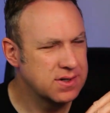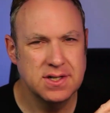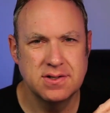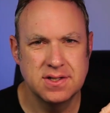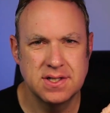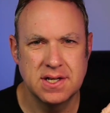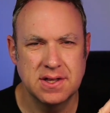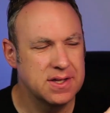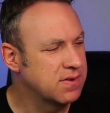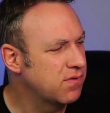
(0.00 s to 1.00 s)
or
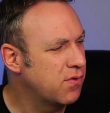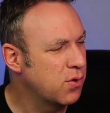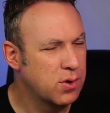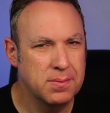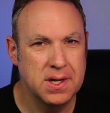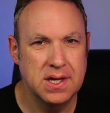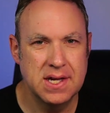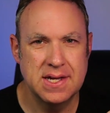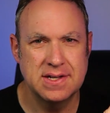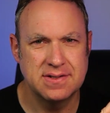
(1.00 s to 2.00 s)
interesting thing for me
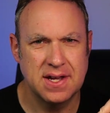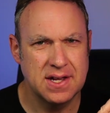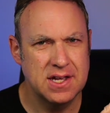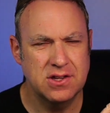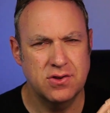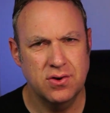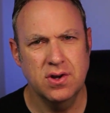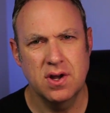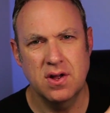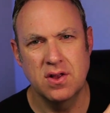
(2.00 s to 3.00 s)
is that it
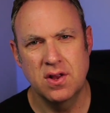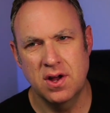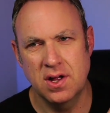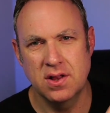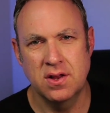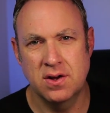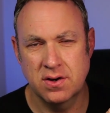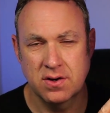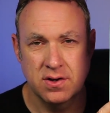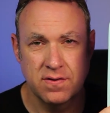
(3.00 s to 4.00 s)
took a lot
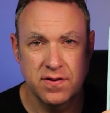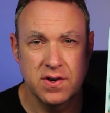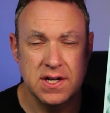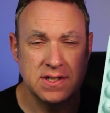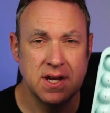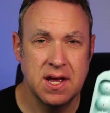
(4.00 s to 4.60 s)
longer to freeze,